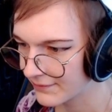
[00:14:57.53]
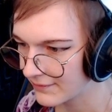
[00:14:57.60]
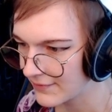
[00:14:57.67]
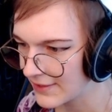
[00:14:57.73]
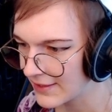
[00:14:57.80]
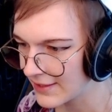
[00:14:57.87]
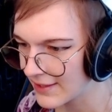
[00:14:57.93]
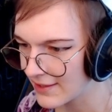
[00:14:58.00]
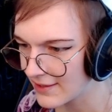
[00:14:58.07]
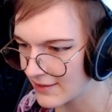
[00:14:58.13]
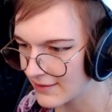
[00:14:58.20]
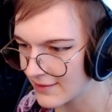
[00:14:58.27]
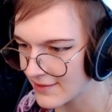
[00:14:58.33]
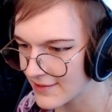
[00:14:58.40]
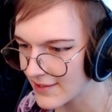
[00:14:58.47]
And
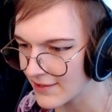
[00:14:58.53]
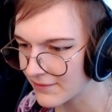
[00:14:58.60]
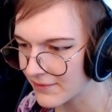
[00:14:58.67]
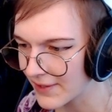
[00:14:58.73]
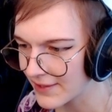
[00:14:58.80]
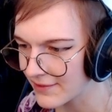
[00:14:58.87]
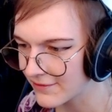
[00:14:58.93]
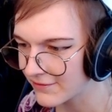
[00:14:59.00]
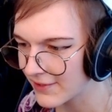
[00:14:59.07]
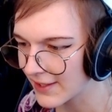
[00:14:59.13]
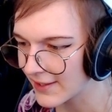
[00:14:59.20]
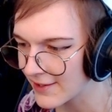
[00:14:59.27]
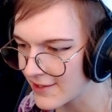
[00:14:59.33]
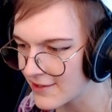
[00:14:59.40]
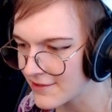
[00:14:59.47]
then set random
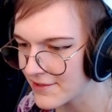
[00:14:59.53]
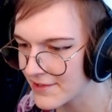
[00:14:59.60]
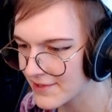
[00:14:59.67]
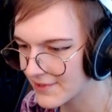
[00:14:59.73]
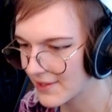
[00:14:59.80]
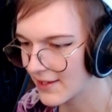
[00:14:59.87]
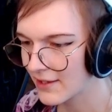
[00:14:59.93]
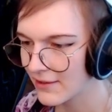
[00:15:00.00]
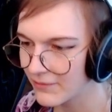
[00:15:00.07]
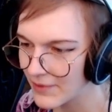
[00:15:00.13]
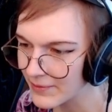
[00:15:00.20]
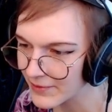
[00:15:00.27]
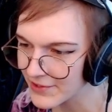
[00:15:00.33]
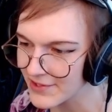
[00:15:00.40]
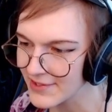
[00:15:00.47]
values. We
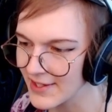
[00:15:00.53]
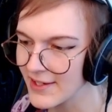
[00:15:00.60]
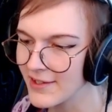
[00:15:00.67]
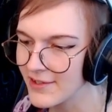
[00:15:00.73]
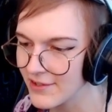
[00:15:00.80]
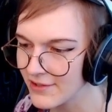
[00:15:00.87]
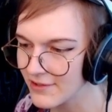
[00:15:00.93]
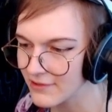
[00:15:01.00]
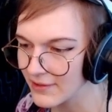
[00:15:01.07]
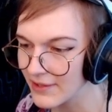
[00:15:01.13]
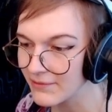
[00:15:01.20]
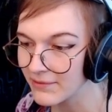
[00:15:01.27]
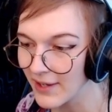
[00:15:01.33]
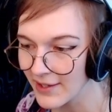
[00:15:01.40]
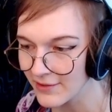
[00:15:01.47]
want to set it to a
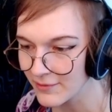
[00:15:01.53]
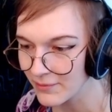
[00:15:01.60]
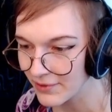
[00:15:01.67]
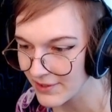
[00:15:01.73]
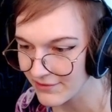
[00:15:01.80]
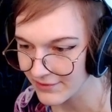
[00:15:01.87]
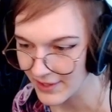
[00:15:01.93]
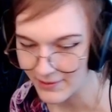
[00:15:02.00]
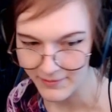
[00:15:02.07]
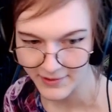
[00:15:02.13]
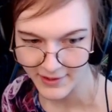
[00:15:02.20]
random prefab,